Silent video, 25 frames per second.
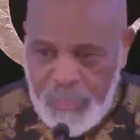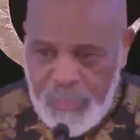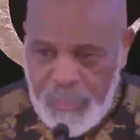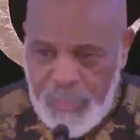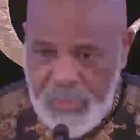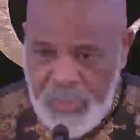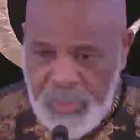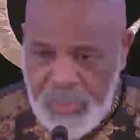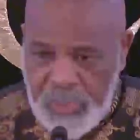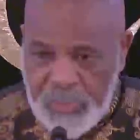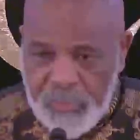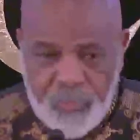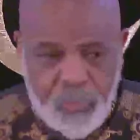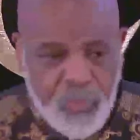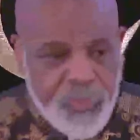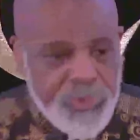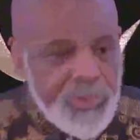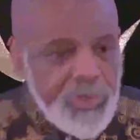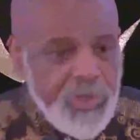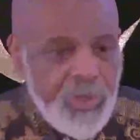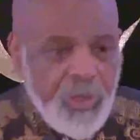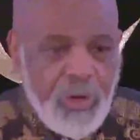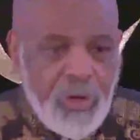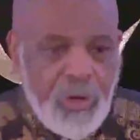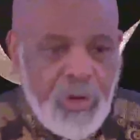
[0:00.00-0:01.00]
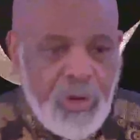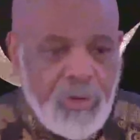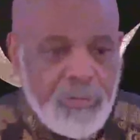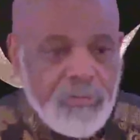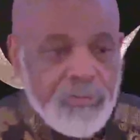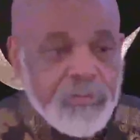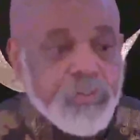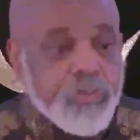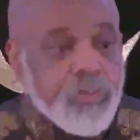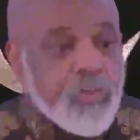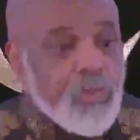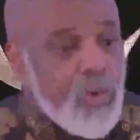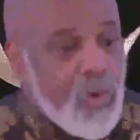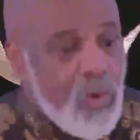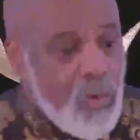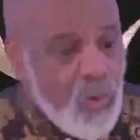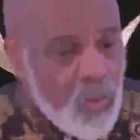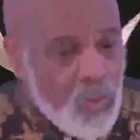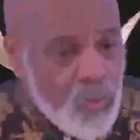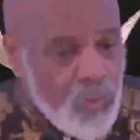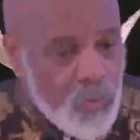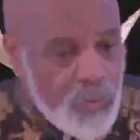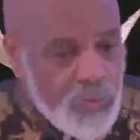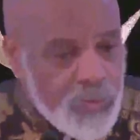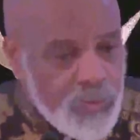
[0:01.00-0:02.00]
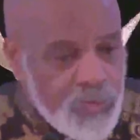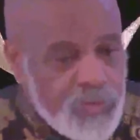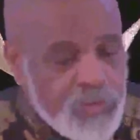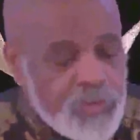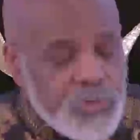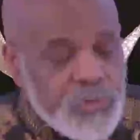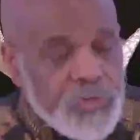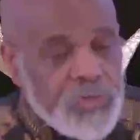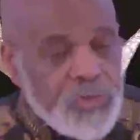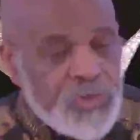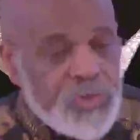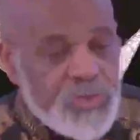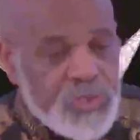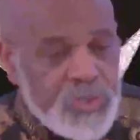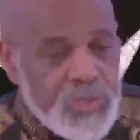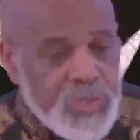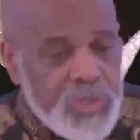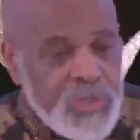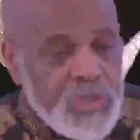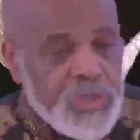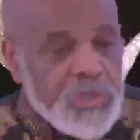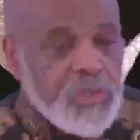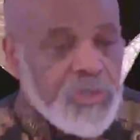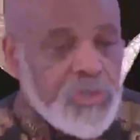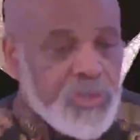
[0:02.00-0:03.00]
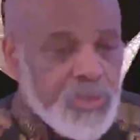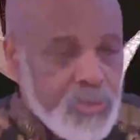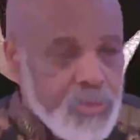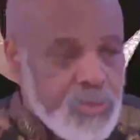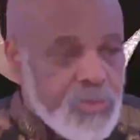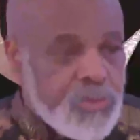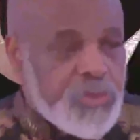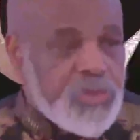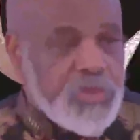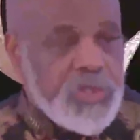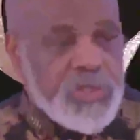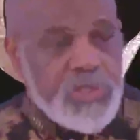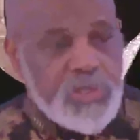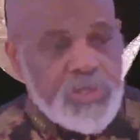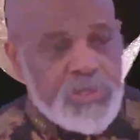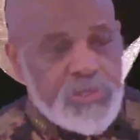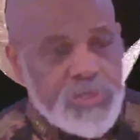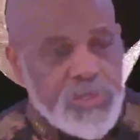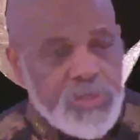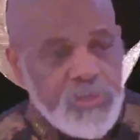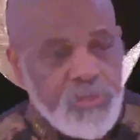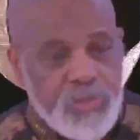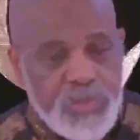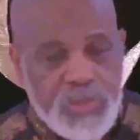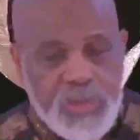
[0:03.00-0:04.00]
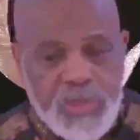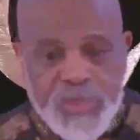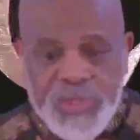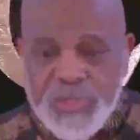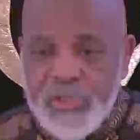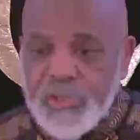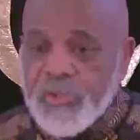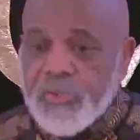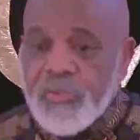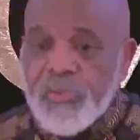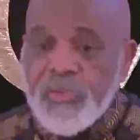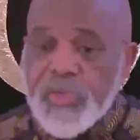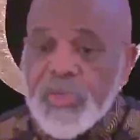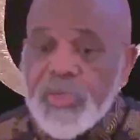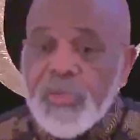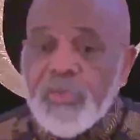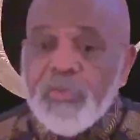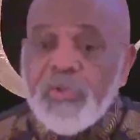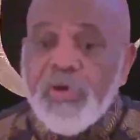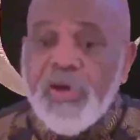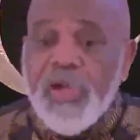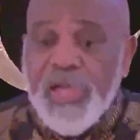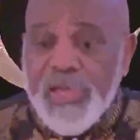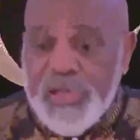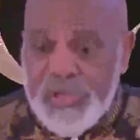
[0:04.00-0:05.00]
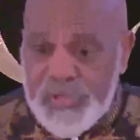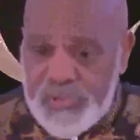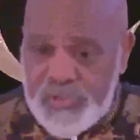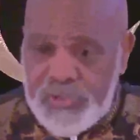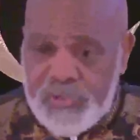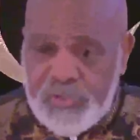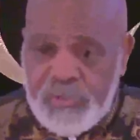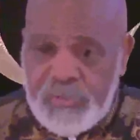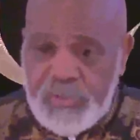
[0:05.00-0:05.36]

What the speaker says: And we are prone to say and do things that we later regret.